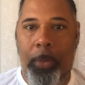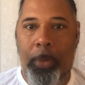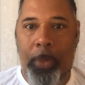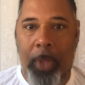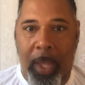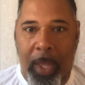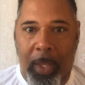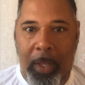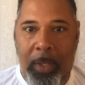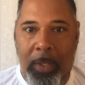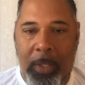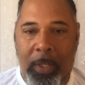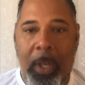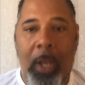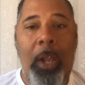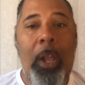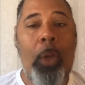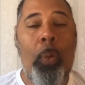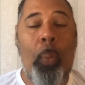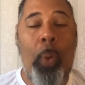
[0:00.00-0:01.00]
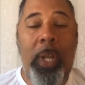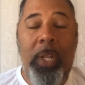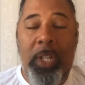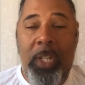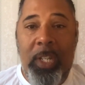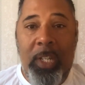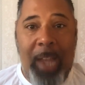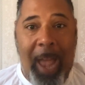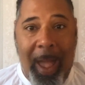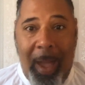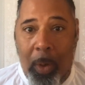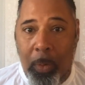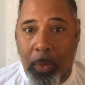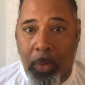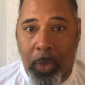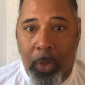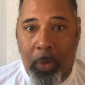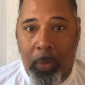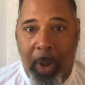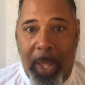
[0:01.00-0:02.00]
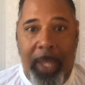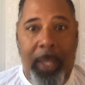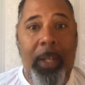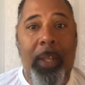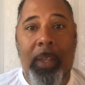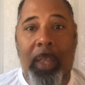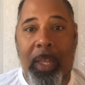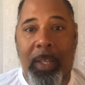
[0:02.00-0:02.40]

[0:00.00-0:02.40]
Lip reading: things, which sound great.